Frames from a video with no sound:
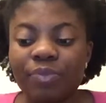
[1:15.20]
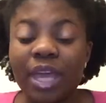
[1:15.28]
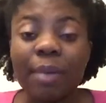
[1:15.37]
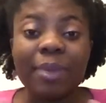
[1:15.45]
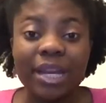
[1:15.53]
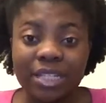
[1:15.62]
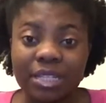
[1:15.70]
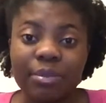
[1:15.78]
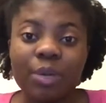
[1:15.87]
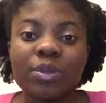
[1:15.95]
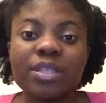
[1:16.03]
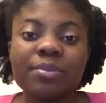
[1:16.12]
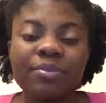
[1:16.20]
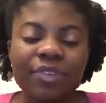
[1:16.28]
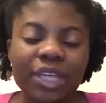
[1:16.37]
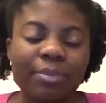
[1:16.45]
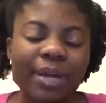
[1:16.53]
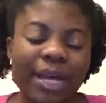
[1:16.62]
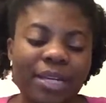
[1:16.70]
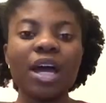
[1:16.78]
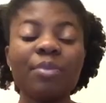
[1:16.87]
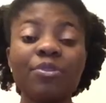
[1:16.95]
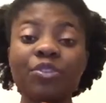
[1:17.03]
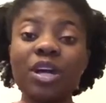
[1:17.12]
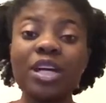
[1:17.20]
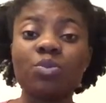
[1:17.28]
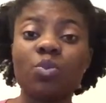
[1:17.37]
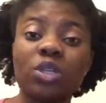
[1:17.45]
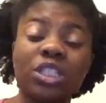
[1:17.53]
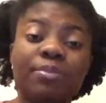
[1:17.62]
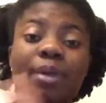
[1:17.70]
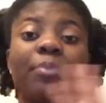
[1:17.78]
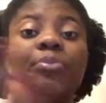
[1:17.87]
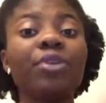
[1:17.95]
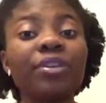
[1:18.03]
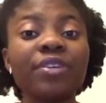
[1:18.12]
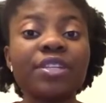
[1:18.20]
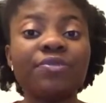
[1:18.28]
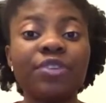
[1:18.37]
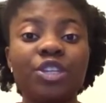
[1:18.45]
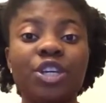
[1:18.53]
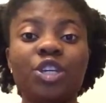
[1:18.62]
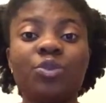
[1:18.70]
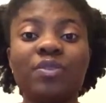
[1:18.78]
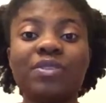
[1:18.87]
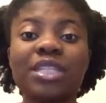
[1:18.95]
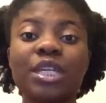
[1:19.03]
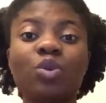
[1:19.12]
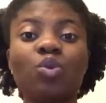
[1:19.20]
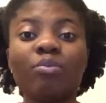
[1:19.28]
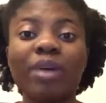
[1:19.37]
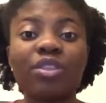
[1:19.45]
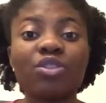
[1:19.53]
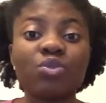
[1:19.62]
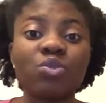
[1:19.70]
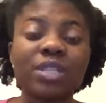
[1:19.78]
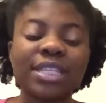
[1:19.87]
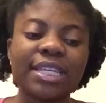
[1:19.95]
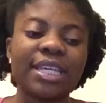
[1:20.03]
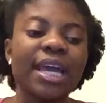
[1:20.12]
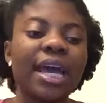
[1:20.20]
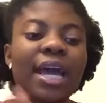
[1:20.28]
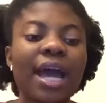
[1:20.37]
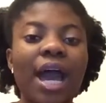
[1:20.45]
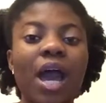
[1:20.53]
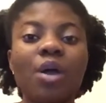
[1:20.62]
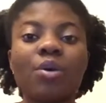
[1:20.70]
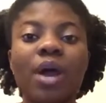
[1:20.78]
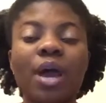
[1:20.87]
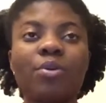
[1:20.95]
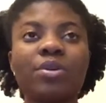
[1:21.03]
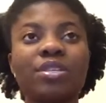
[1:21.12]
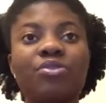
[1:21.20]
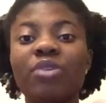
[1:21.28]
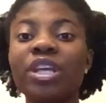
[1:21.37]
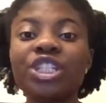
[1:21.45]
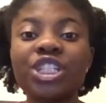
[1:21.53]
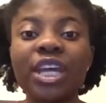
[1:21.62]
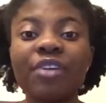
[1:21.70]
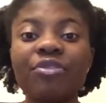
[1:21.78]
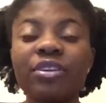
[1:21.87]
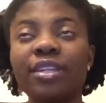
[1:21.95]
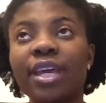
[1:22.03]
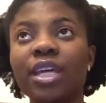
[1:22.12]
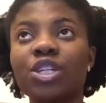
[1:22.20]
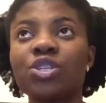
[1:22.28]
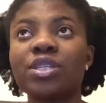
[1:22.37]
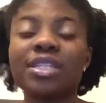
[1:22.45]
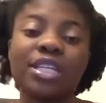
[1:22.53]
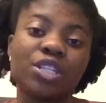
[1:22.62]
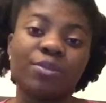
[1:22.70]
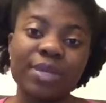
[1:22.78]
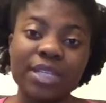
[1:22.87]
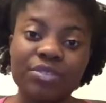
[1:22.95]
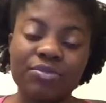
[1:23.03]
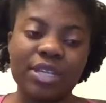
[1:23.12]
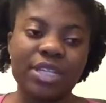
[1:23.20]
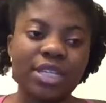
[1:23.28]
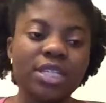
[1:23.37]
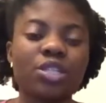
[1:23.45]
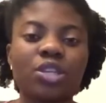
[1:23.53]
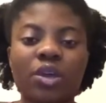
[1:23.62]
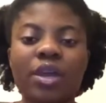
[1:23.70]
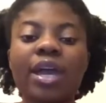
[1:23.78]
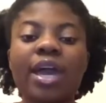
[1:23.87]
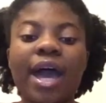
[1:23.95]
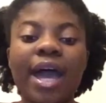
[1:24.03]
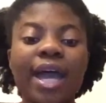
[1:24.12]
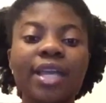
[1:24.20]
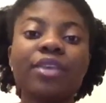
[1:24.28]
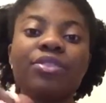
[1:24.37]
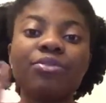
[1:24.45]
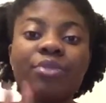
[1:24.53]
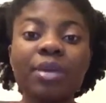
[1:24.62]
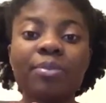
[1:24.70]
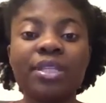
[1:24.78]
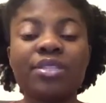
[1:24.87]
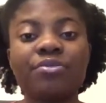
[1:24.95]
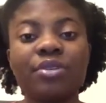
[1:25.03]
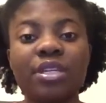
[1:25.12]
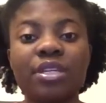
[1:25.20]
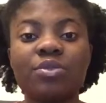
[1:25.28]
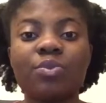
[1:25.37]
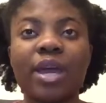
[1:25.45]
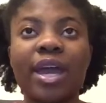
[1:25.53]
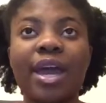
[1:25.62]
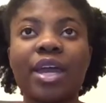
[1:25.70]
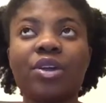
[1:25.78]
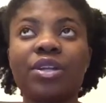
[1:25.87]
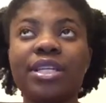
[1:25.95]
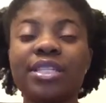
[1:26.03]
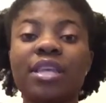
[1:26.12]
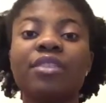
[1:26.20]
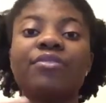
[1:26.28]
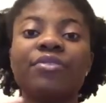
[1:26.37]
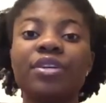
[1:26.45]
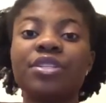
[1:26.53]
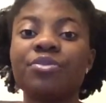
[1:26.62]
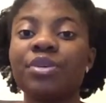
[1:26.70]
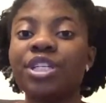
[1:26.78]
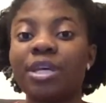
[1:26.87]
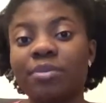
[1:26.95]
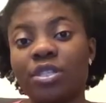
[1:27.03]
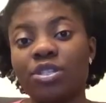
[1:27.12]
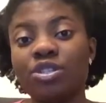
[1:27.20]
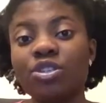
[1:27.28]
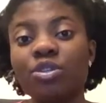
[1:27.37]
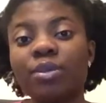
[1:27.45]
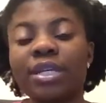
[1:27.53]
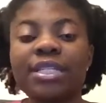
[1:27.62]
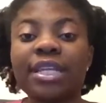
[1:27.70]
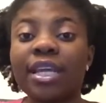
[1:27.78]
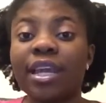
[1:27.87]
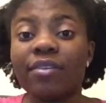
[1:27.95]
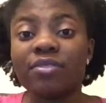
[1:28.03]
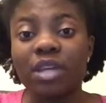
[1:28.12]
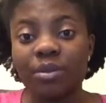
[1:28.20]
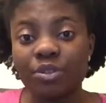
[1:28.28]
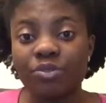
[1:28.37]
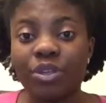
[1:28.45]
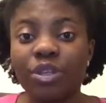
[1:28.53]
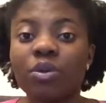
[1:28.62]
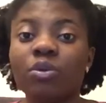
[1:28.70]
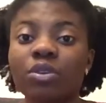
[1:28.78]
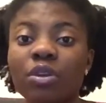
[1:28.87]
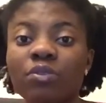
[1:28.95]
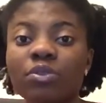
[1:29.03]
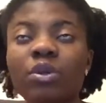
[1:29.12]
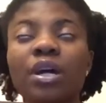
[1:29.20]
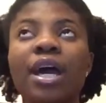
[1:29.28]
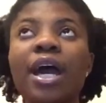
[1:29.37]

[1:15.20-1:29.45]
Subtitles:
get back to me with some feedback. If you guys watched my previous video, you would have seen all my thoughts and how I was arranging everything to send to beta readers. So I had 3 beta readers where I only sent the first 3 chapters to because they didn't have time to read the whole novel,